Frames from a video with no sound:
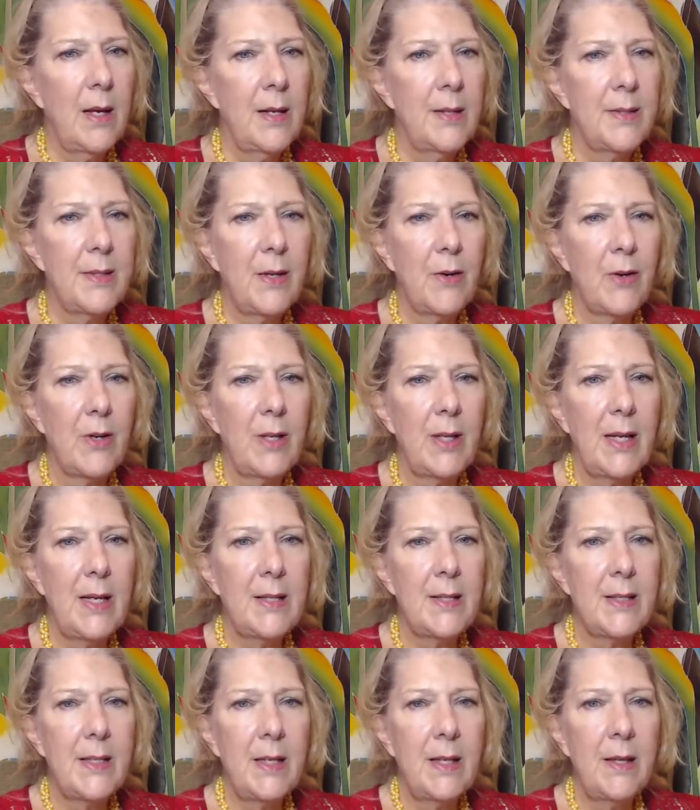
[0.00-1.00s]
Is there a
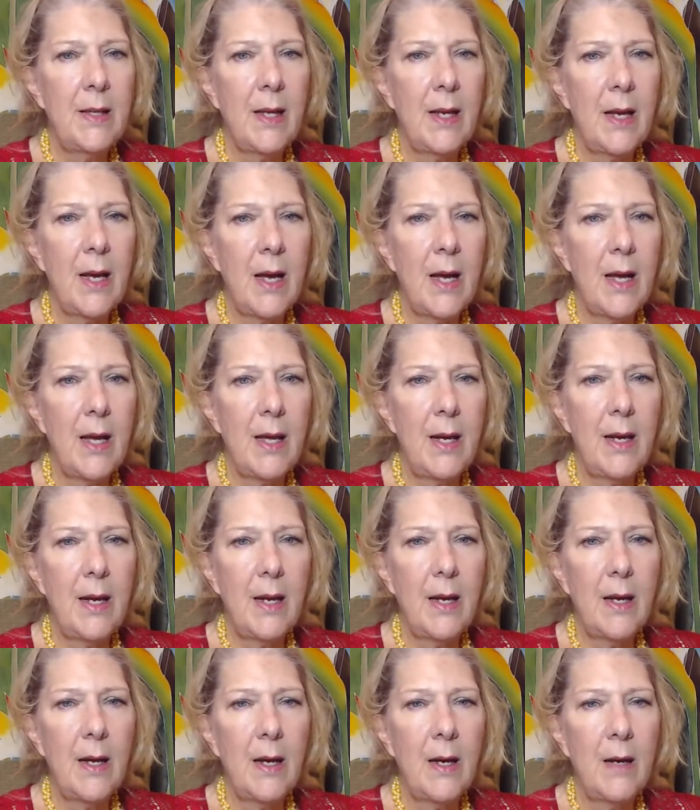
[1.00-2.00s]
list in the
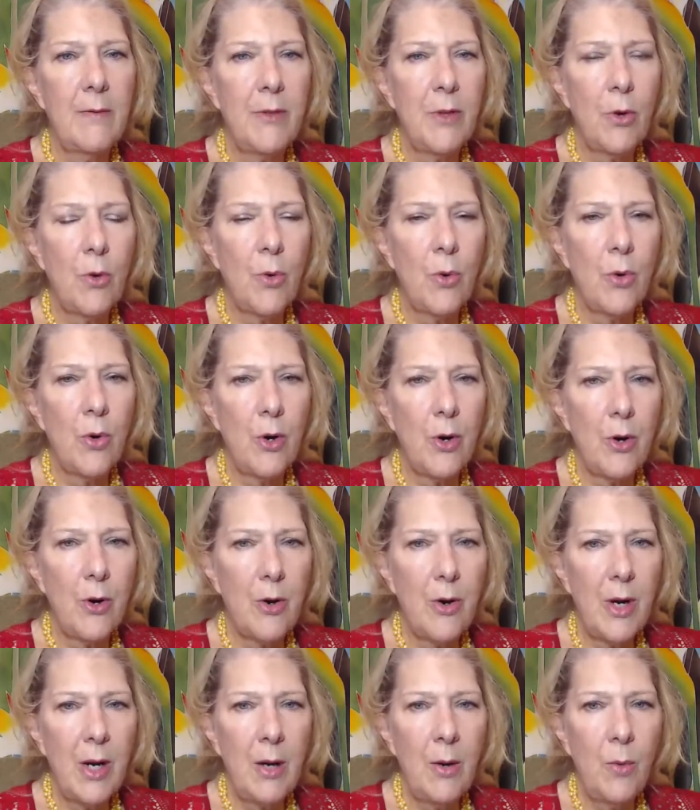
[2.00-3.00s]
guide of the
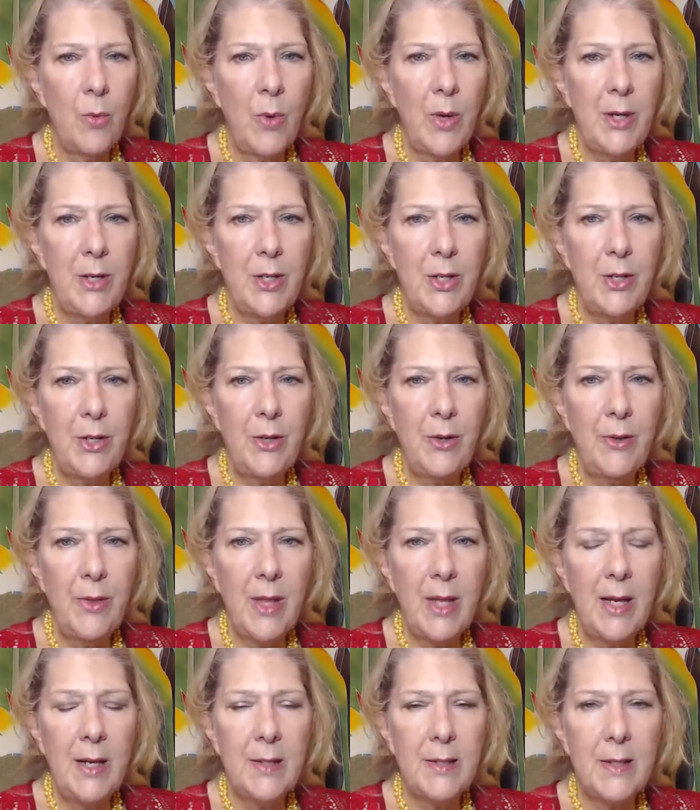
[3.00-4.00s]
order and when to do
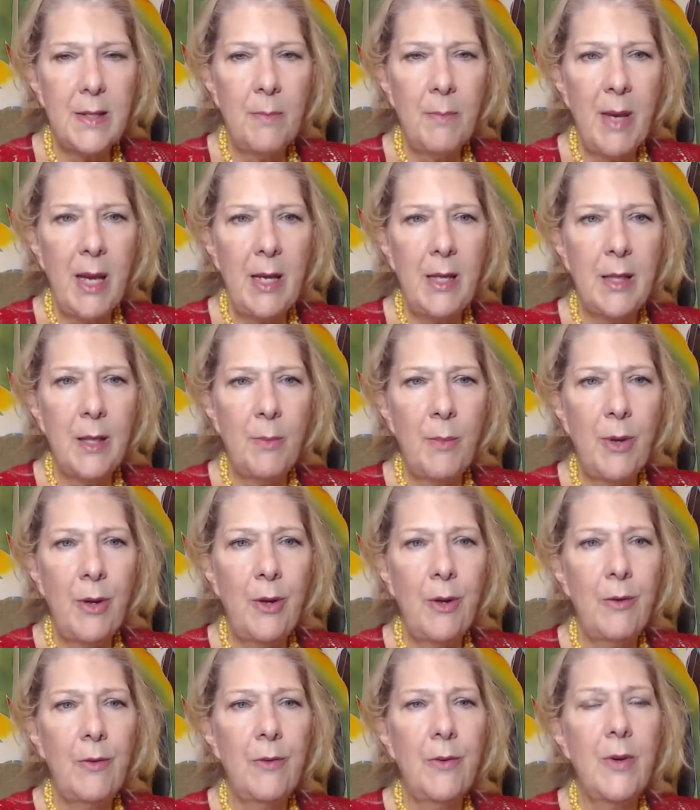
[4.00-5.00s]
things to make the
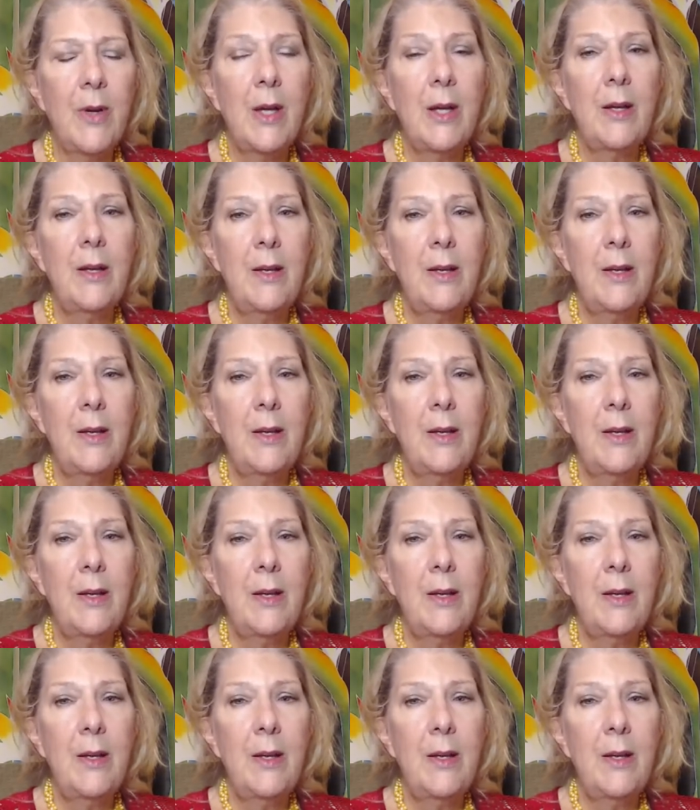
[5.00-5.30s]
move?